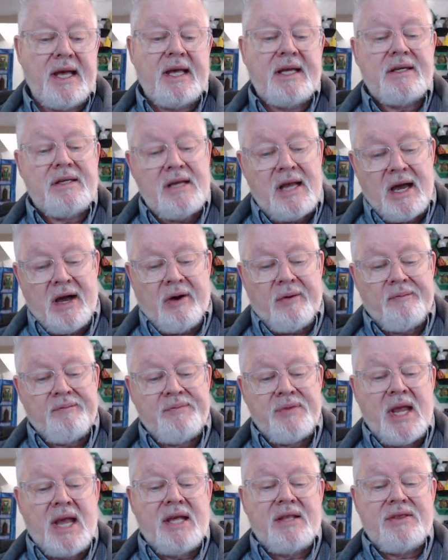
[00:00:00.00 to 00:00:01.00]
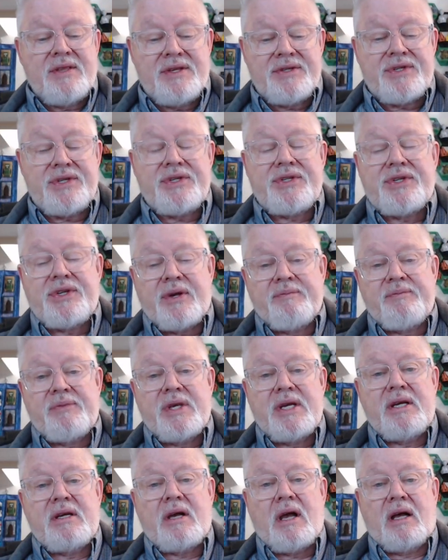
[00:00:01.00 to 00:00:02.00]
Now, this is
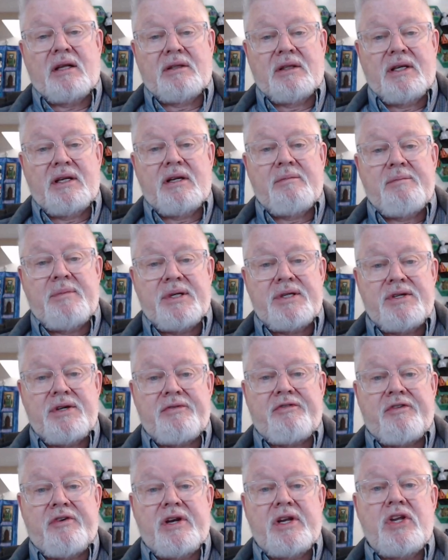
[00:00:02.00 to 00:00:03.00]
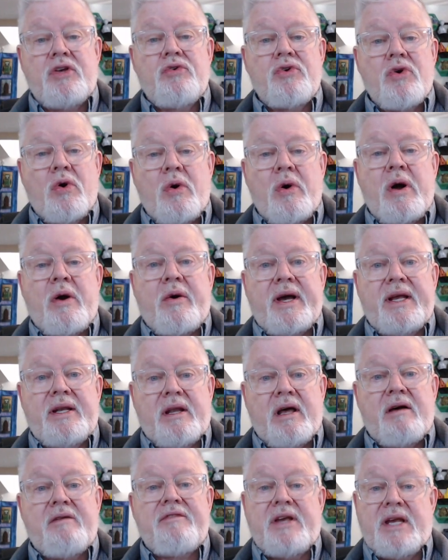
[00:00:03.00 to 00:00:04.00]
something a little bit different. You know how I
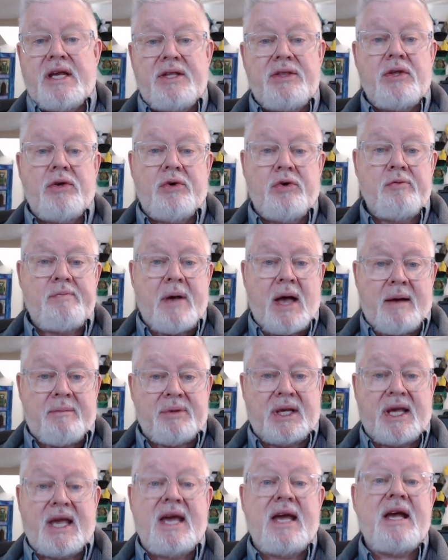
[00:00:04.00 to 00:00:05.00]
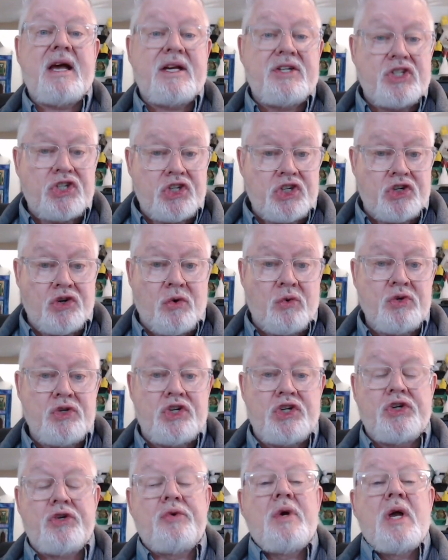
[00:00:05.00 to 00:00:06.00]
love In The Hoop Applique. I just showed
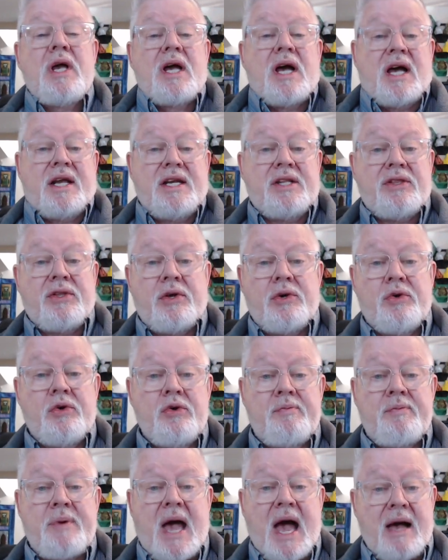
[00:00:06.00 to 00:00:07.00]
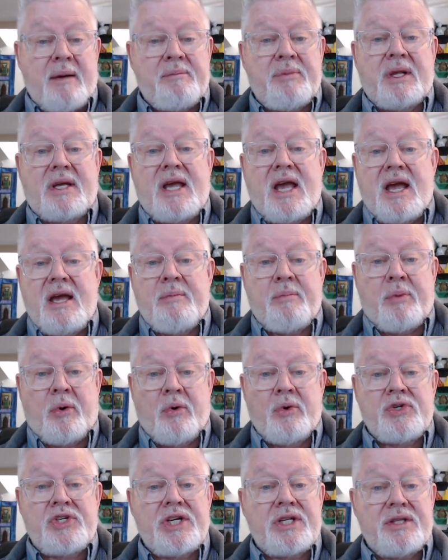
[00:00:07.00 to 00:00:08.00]
you an In The Hoop Applique
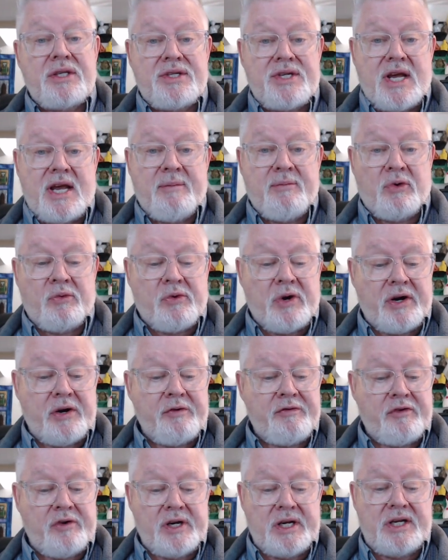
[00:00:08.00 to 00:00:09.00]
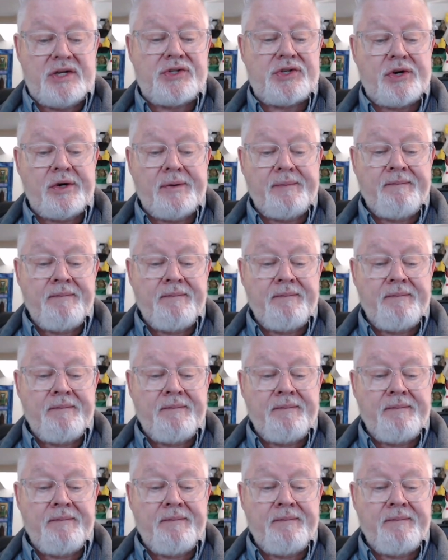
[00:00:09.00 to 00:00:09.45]
project, the table runner for Easter.